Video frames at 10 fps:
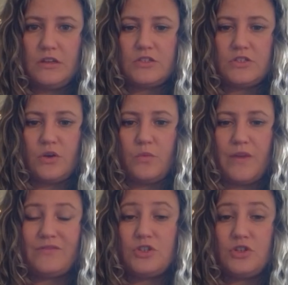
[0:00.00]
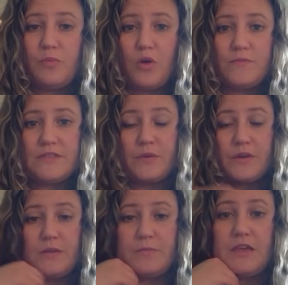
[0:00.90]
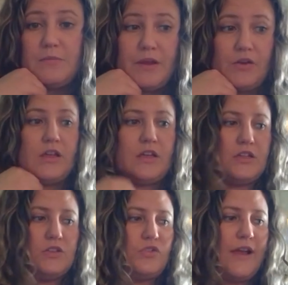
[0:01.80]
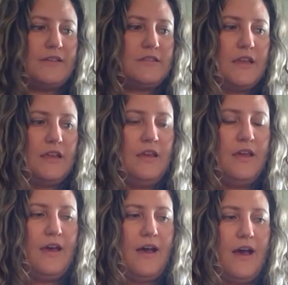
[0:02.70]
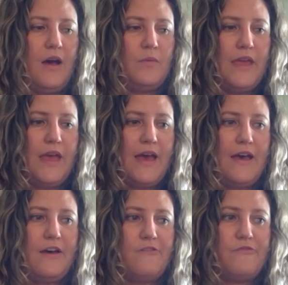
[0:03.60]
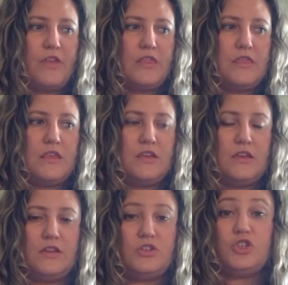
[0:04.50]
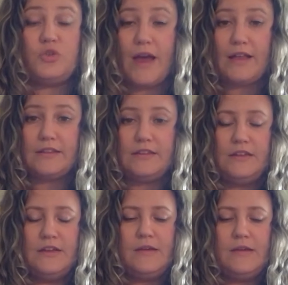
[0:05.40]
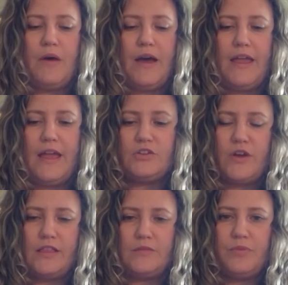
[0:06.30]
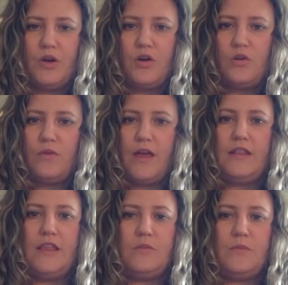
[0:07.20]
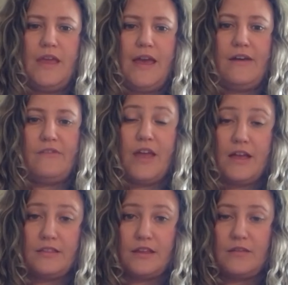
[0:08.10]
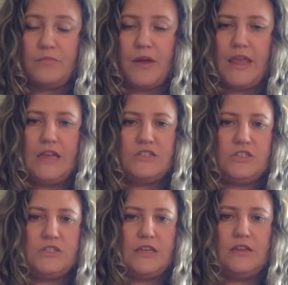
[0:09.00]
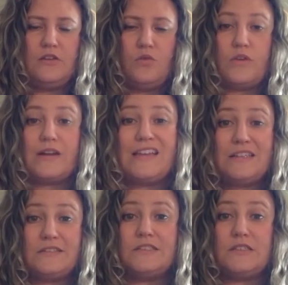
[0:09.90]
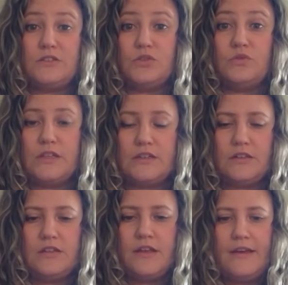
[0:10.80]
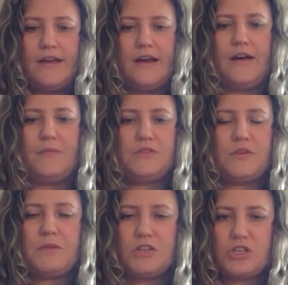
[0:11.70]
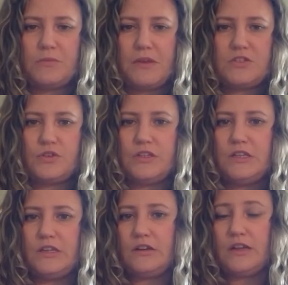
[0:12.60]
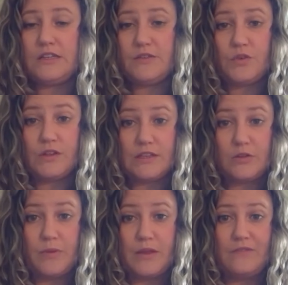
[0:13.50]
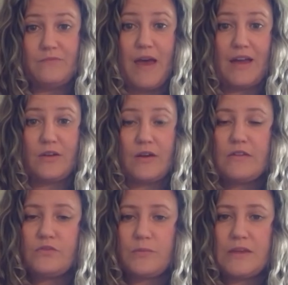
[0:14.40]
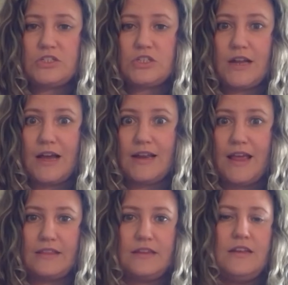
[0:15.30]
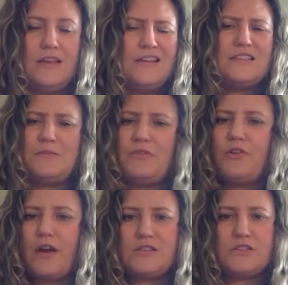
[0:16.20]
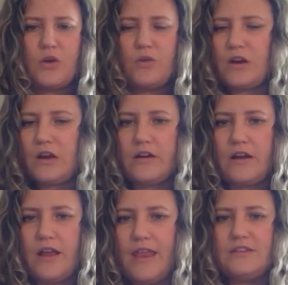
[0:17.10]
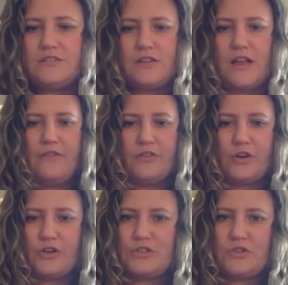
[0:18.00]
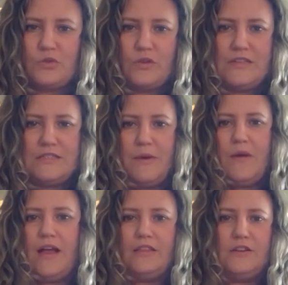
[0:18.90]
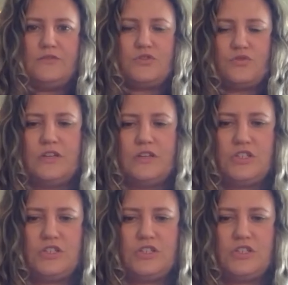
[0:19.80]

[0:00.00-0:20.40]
So we have two poems that we're going to be comparing and contrasting. Uh, we have the To Helen by Edgar Allan Poe, and then we have Helen by H.D. or Hilda Doolittle. Um, and so I'm going to share my screen here and give you a little bit of background information on Helen. Some of you guys know her and have heard stories about Helen of Troy.